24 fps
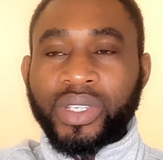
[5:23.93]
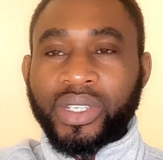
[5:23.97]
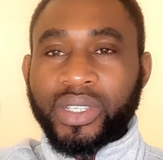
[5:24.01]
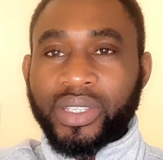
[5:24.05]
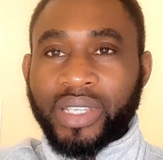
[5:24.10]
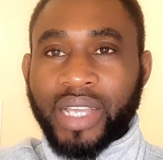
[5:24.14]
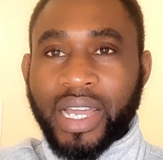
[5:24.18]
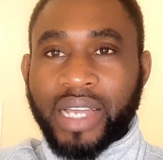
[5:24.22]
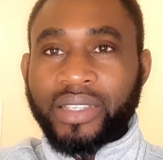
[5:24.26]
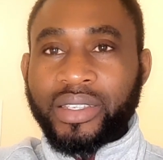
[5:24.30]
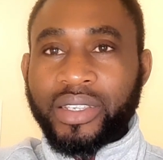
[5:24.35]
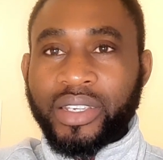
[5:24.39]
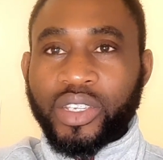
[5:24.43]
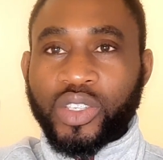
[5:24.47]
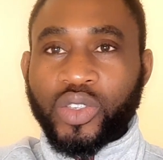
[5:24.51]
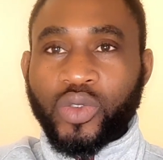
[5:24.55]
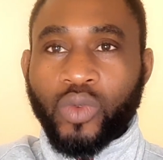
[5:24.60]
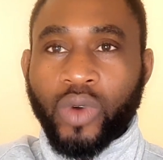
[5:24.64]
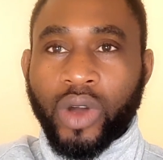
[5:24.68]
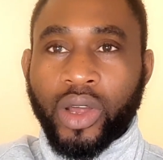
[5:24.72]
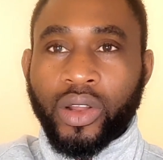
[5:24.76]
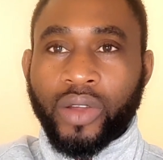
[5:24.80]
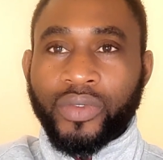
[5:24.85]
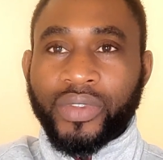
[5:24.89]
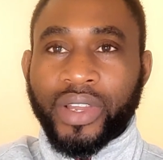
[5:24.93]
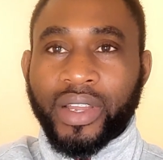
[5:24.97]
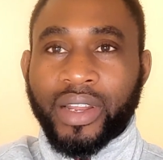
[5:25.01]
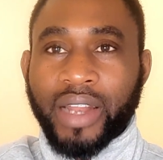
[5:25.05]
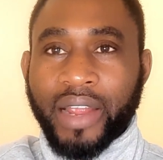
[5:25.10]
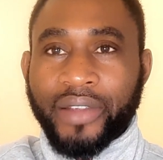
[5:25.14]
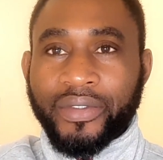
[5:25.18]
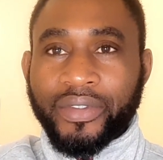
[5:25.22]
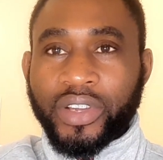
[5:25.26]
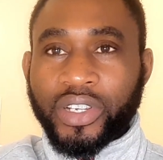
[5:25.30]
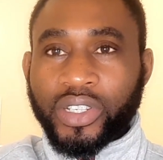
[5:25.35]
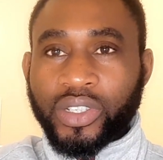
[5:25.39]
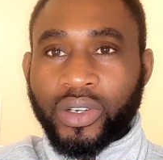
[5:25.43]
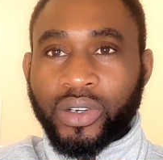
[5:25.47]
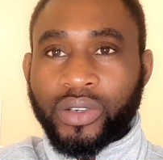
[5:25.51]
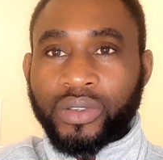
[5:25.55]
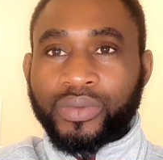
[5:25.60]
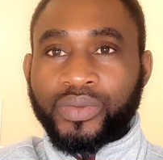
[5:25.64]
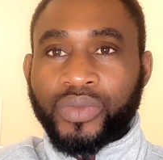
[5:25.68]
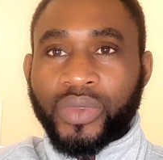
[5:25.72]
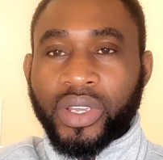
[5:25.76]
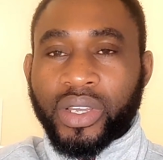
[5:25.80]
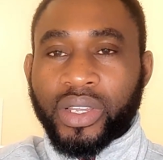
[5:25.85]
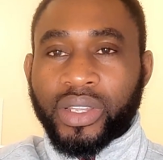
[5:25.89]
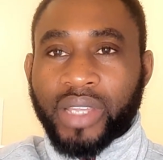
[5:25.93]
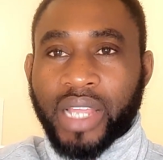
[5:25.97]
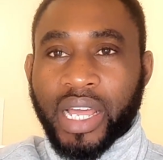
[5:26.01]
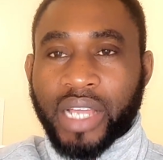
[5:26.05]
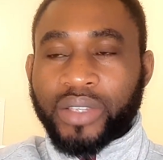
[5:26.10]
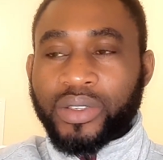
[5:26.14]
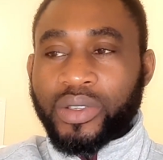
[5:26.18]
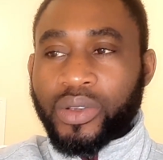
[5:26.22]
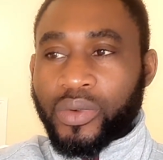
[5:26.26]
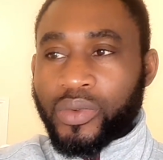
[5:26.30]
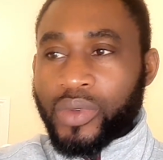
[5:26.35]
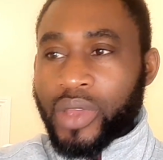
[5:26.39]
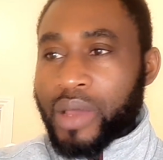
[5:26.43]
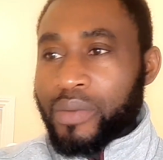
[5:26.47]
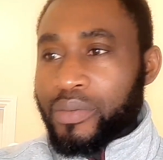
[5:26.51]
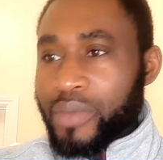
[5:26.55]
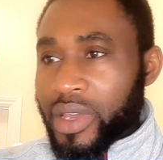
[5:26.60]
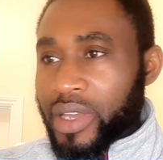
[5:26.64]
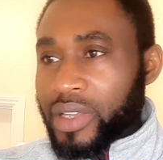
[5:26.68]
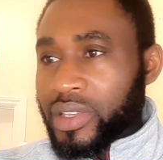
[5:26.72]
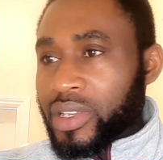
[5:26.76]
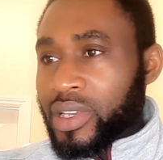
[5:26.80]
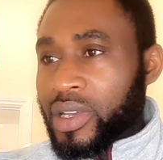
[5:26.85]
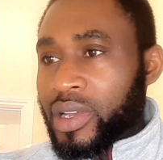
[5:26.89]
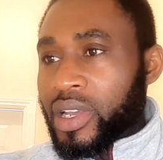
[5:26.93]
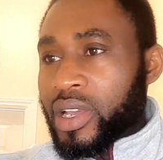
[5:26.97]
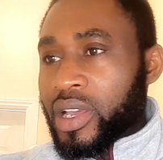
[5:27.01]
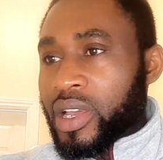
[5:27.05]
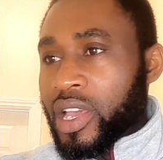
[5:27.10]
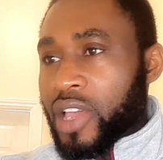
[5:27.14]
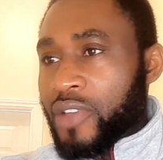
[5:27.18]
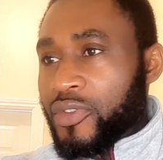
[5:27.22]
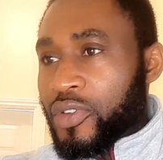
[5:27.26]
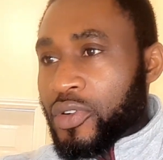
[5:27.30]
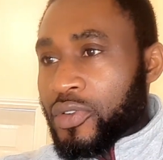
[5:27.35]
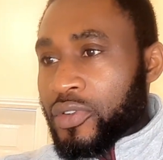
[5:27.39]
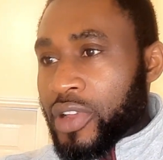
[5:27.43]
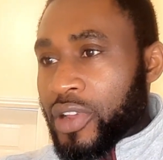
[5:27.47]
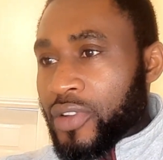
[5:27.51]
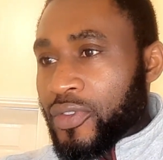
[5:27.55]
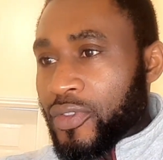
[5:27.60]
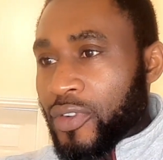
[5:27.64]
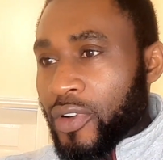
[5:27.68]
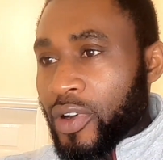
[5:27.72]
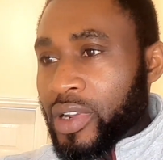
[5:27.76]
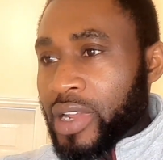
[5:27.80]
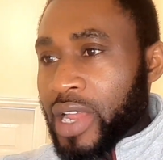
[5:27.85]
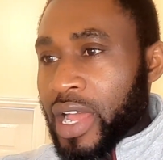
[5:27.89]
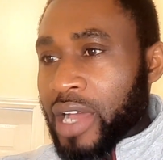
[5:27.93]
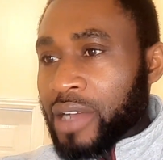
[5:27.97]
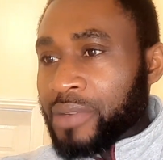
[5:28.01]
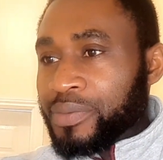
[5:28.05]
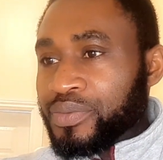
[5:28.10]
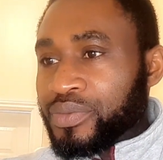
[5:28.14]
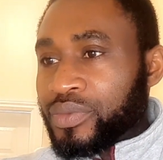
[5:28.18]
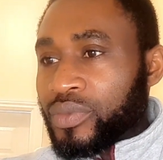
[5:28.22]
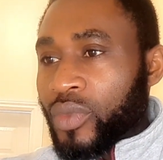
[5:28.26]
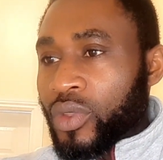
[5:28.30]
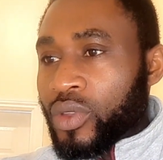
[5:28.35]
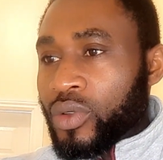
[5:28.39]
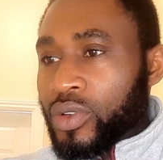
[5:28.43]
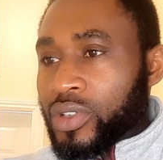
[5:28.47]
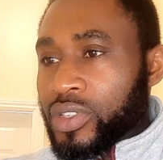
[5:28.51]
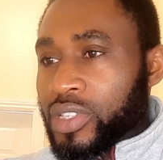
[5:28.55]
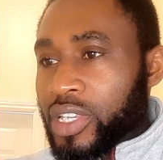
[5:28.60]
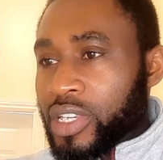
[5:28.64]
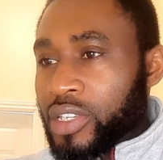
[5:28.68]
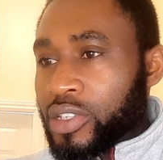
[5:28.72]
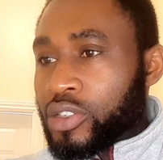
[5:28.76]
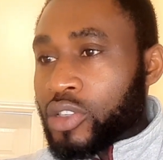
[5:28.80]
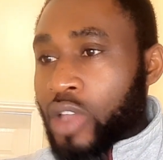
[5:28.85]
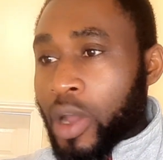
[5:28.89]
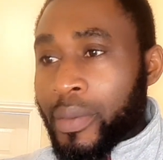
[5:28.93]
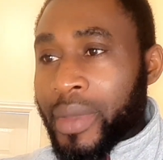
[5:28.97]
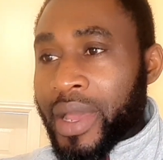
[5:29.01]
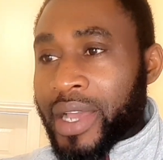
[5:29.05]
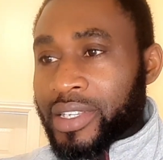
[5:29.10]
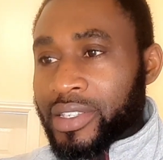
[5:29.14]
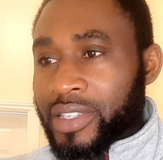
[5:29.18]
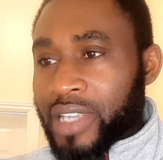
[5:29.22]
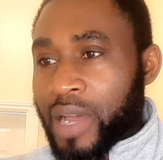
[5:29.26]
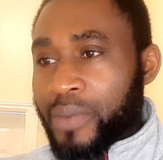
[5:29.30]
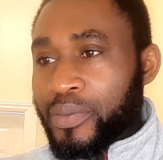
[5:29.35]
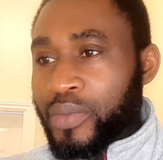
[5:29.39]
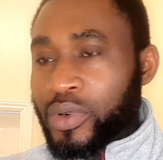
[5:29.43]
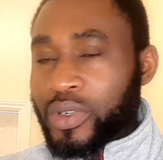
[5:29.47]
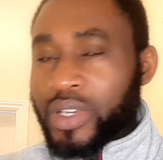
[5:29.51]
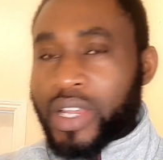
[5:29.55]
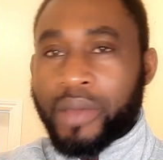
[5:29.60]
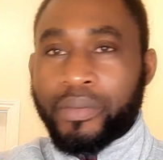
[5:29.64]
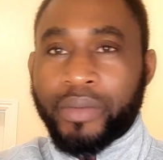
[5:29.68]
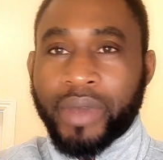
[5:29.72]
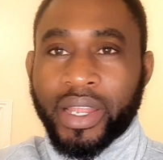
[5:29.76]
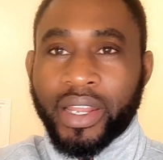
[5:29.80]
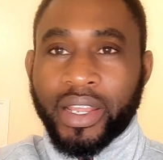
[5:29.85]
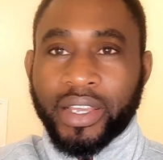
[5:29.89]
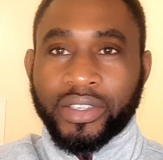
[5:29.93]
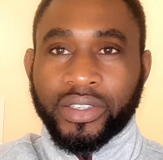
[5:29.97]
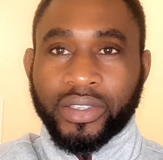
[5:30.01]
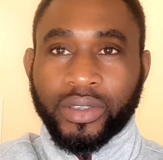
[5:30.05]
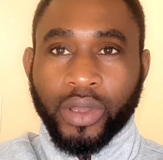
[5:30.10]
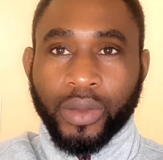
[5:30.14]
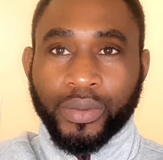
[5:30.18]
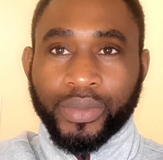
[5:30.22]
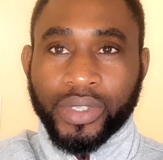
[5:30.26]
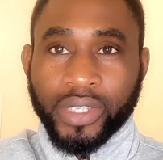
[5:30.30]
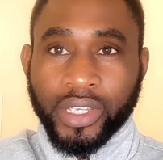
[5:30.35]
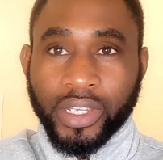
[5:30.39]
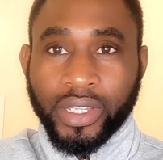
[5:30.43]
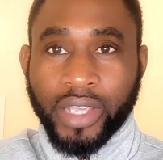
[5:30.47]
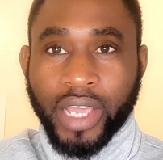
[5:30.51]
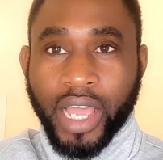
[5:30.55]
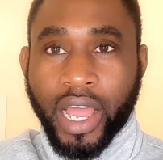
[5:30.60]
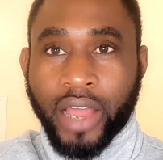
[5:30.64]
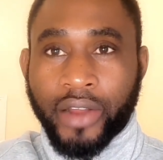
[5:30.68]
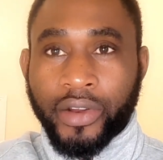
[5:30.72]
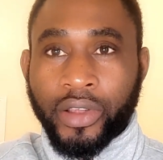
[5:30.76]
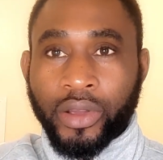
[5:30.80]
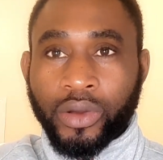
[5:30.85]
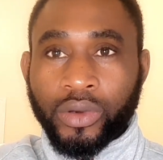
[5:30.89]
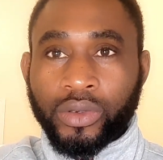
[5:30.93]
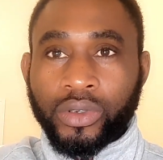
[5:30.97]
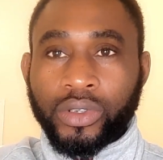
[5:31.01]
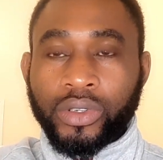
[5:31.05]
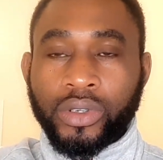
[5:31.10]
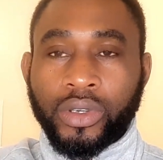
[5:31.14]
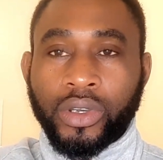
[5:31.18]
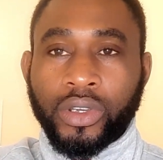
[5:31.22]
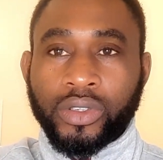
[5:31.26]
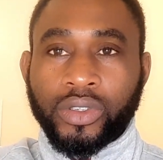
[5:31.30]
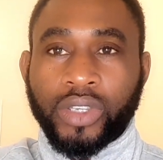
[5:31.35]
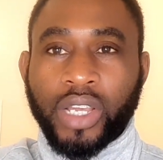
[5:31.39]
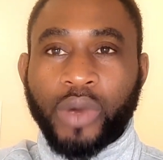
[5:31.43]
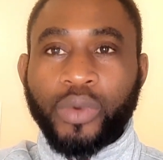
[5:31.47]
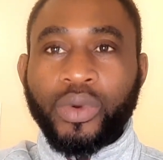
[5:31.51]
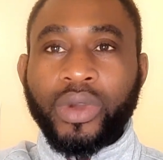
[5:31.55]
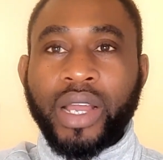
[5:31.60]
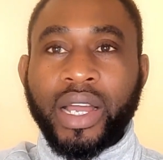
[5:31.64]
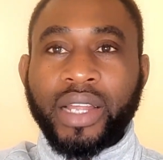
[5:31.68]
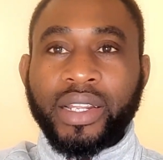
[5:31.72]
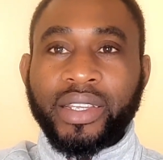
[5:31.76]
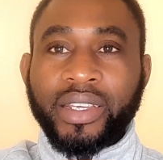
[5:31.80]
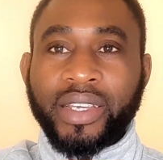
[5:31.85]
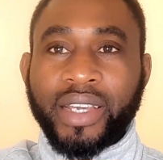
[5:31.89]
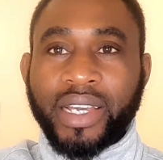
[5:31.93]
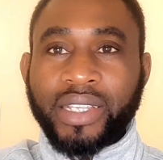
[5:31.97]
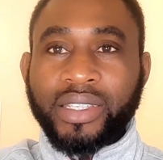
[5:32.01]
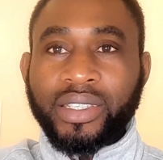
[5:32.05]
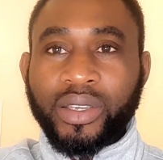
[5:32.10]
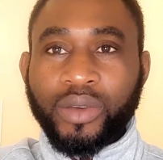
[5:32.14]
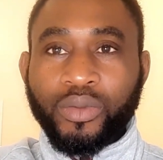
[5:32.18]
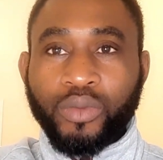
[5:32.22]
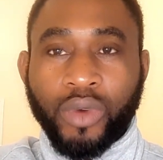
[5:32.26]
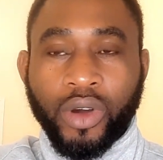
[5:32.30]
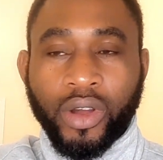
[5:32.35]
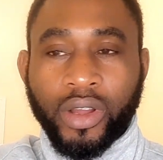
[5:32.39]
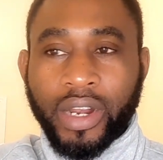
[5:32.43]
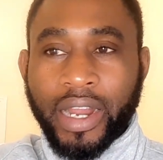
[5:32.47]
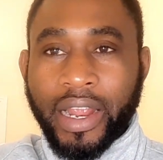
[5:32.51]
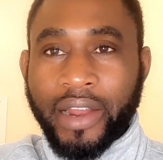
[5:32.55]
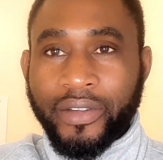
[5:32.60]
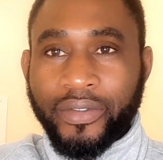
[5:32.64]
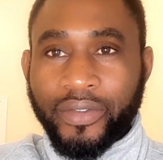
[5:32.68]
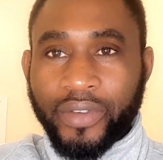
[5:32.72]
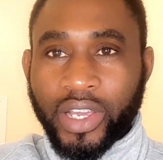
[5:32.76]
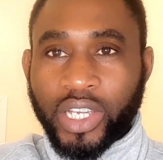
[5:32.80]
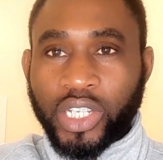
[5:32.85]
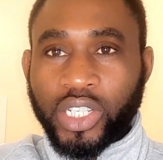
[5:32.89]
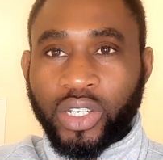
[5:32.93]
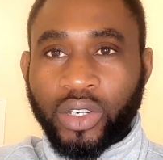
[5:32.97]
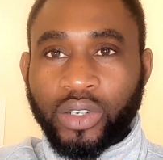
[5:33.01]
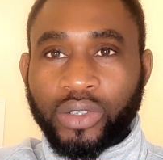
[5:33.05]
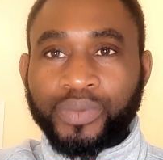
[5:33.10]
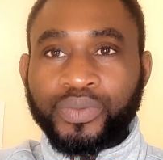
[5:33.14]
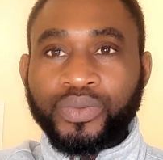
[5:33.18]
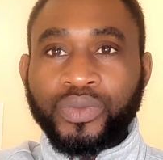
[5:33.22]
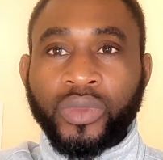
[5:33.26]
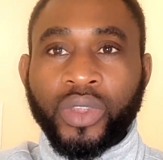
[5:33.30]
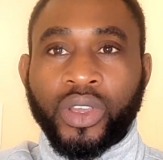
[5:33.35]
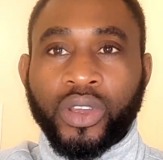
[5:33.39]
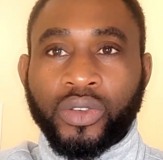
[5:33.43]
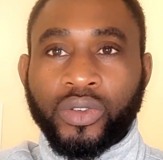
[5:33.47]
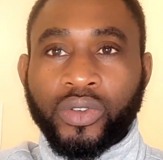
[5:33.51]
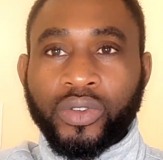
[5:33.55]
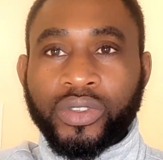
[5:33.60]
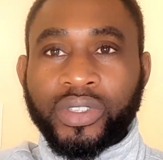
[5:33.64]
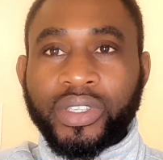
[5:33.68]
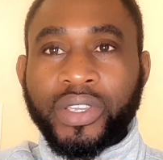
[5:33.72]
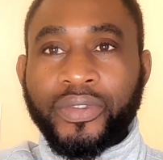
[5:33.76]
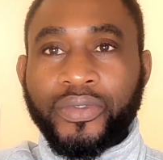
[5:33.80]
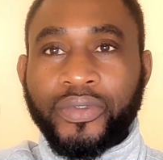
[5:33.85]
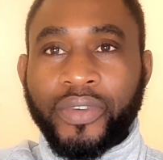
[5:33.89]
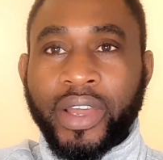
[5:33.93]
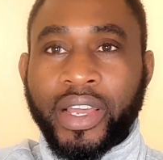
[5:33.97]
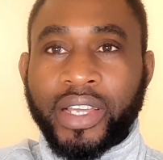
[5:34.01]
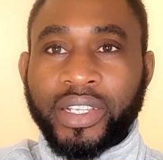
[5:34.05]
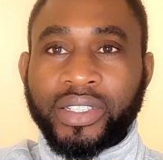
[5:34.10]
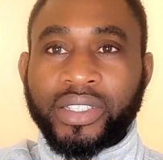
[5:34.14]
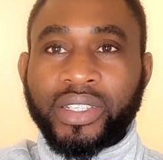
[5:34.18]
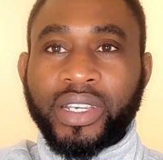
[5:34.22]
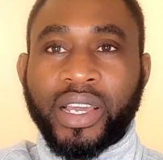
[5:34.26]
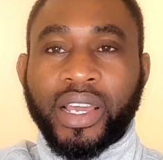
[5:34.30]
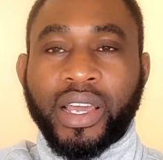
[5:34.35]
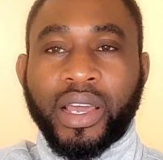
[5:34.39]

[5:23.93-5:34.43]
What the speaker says: That is one of the clarifications that were made. If you read further, you see some example. They made some scenario so we can get more clarification. Use different